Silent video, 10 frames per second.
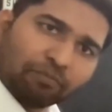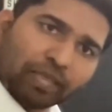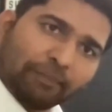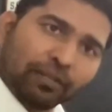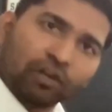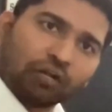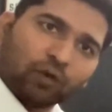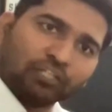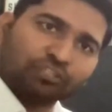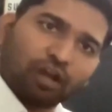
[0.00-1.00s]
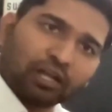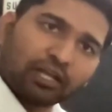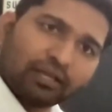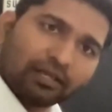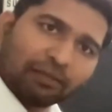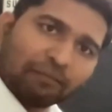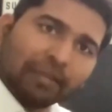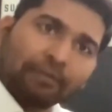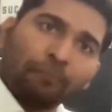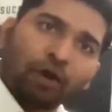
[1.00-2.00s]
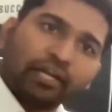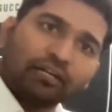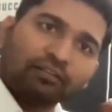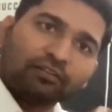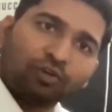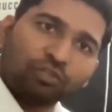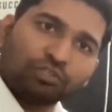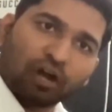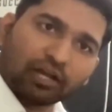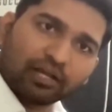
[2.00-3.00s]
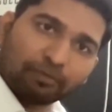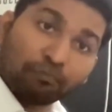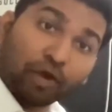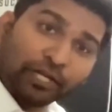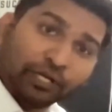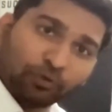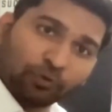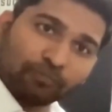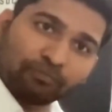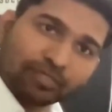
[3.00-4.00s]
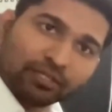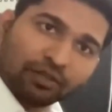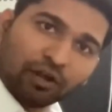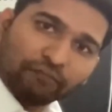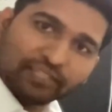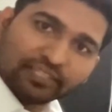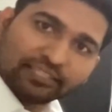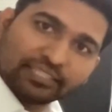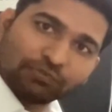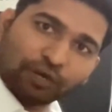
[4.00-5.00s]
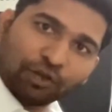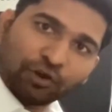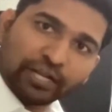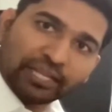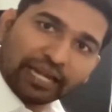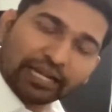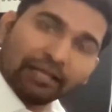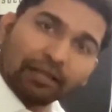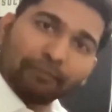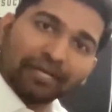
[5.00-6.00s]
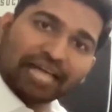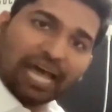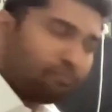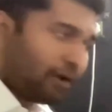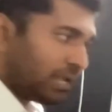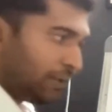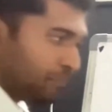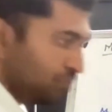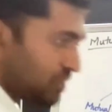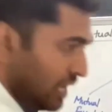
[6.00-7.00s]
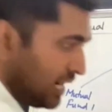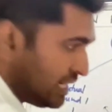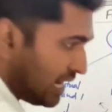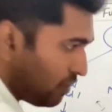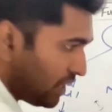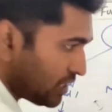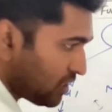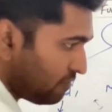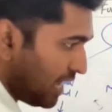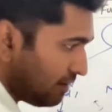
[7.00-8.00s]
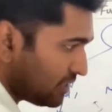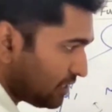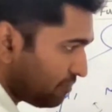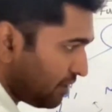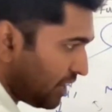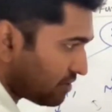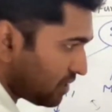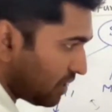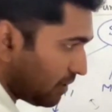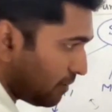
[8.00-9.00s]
Maybe not one stock, maybe 0.2 stock, 0.2 of this is what you're going to get. But thereby getting the advantage of diversification.